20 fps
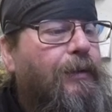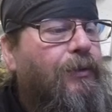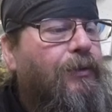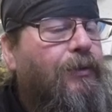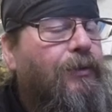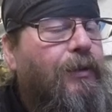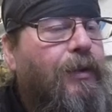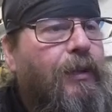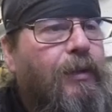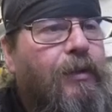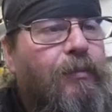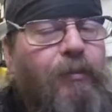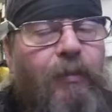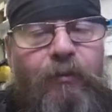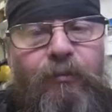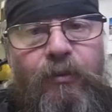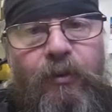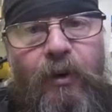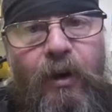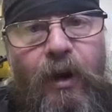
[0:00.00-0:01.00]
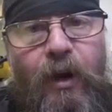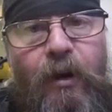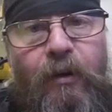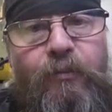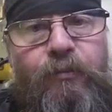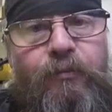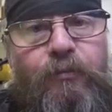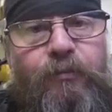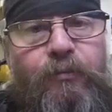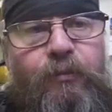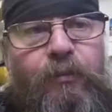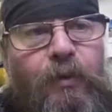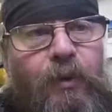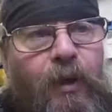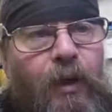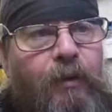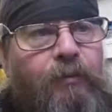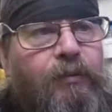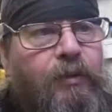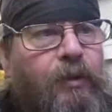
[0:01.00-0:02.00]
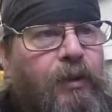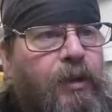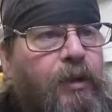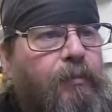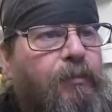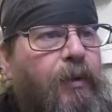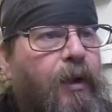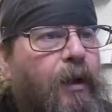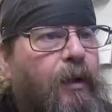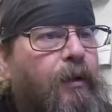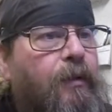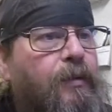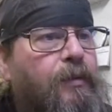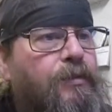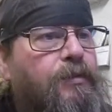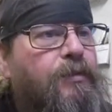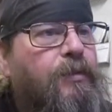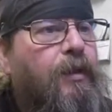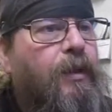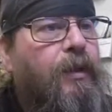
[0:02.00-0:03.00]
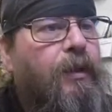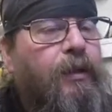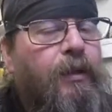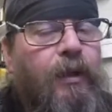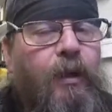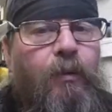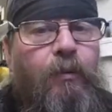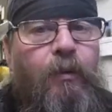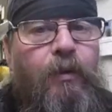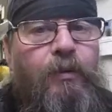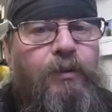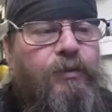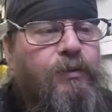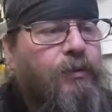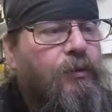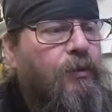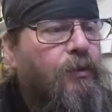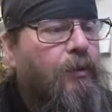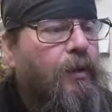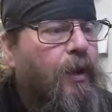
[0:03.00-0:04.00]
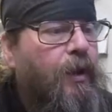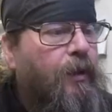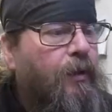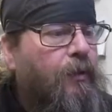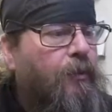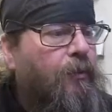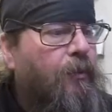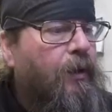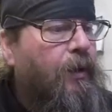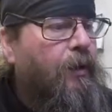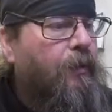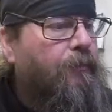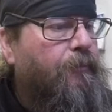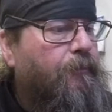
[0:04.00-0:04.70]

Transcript: to get the muffler off, we'll have to debar this thing and get one screw out of the way.